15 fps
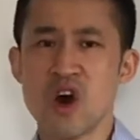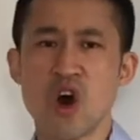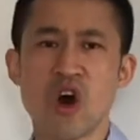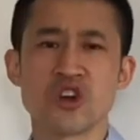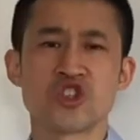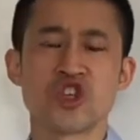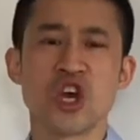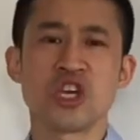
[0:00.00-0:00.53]

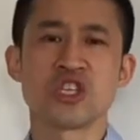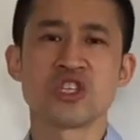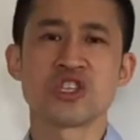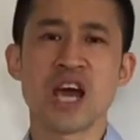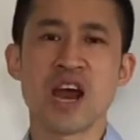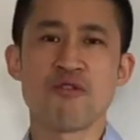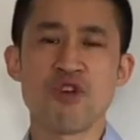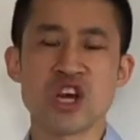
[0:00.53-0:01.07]
or changing
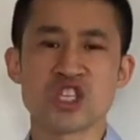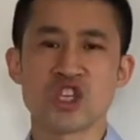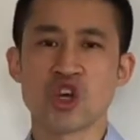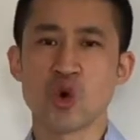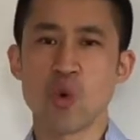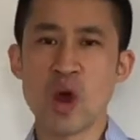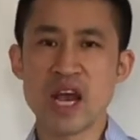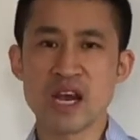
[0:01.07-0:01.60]
direction
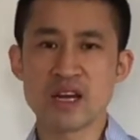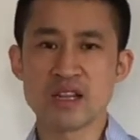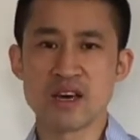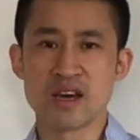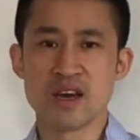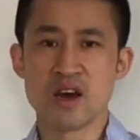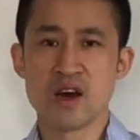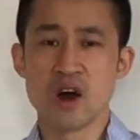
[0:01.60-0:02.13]
quickly,
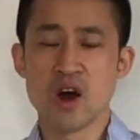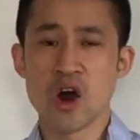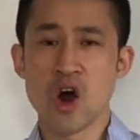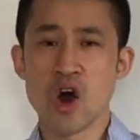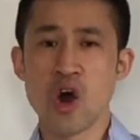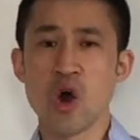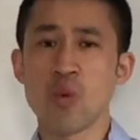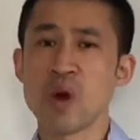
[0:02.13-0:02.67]

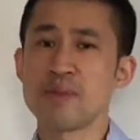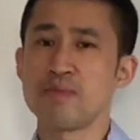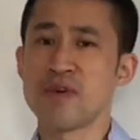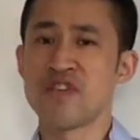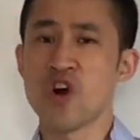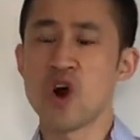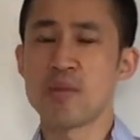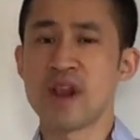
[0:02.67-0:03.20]
or when
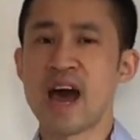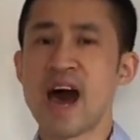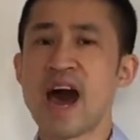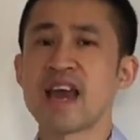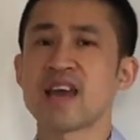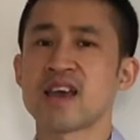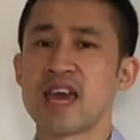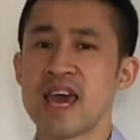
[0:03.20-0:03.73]
performing
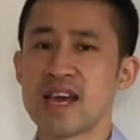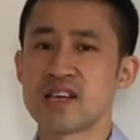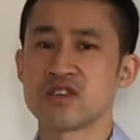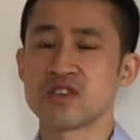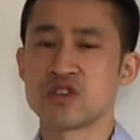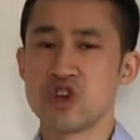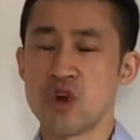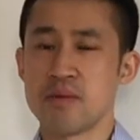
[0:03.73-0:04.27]
high kicks
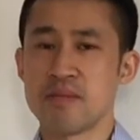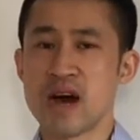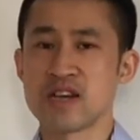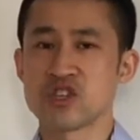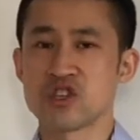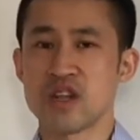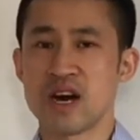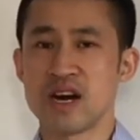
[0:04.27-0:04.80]
during
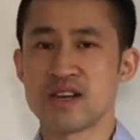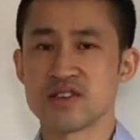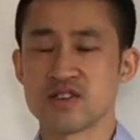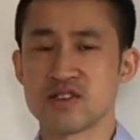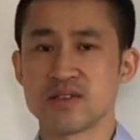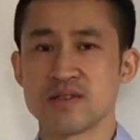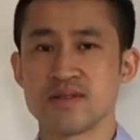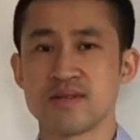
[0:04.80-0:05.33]
martial arts.